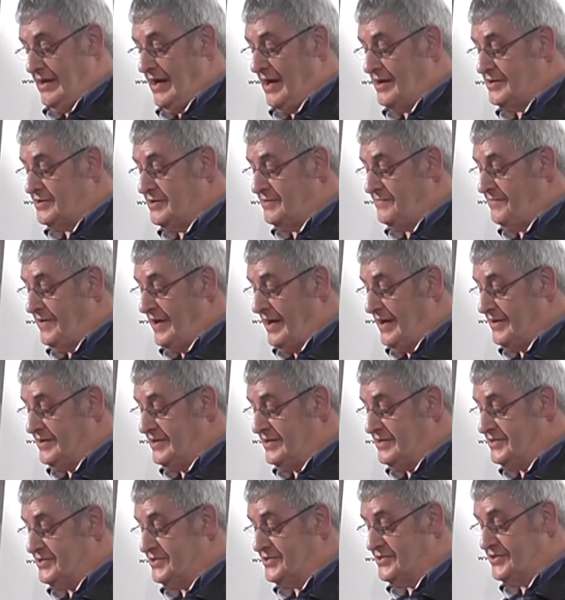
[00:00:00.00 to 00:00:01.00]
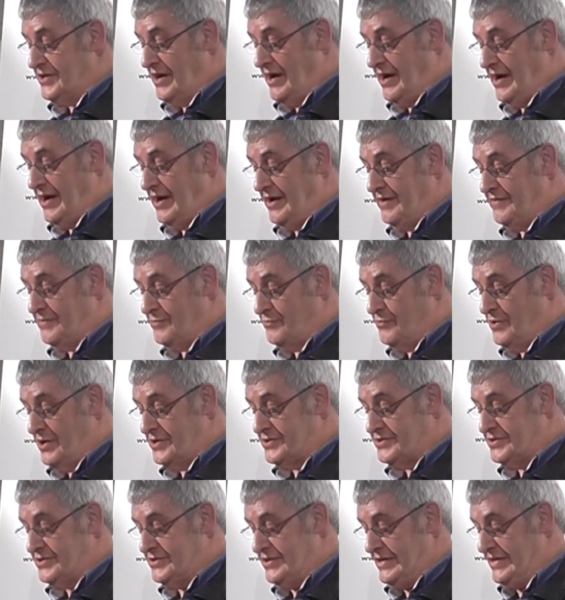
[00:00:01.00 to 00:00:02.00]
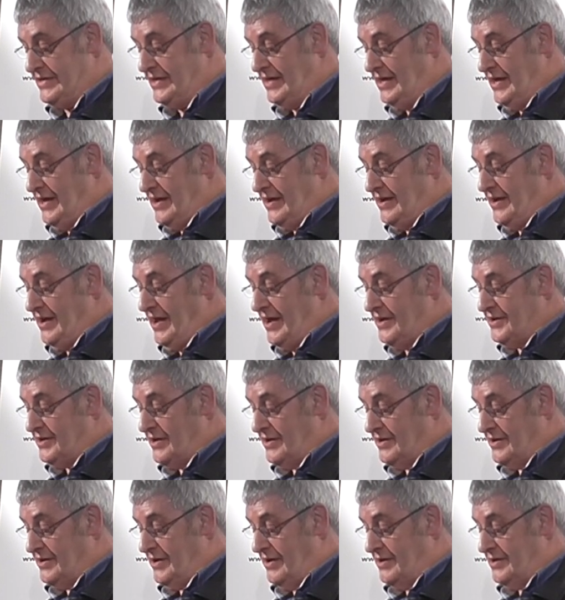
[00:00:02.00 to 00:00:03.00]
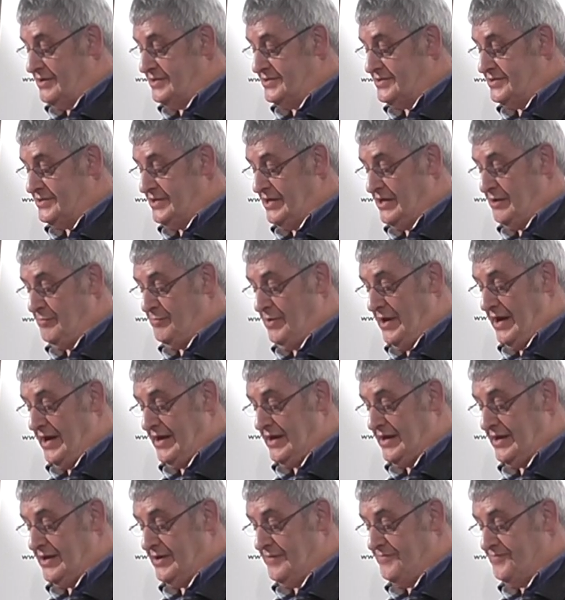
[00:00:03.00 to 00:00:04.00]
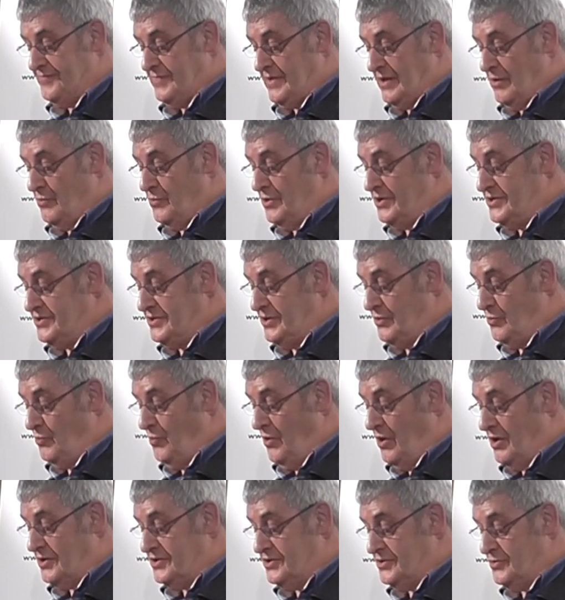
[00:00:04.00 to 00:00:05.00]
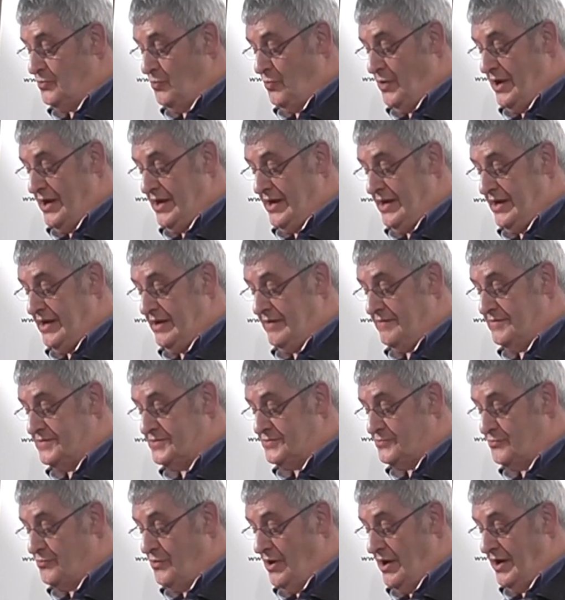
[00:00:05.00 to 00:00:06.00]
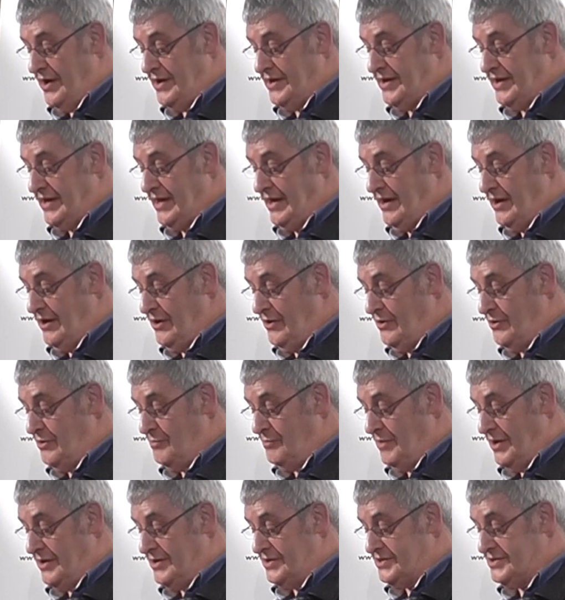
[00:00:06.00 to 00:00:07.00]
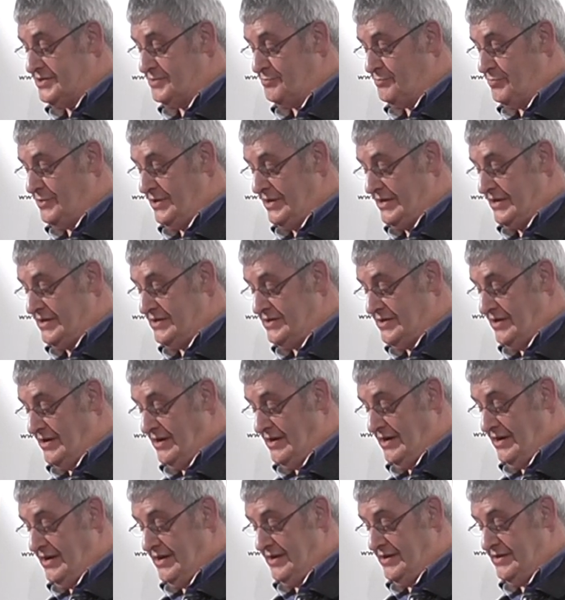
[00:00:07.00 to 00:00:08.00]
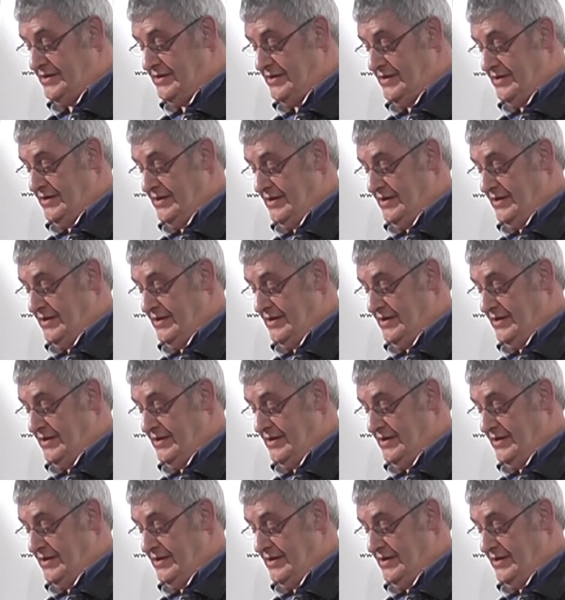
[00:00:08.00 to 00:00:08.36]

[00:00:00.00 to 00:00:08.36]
How she found his scythe rusted, nettled on a sea bank, where she watched waves riding home on a spring tide.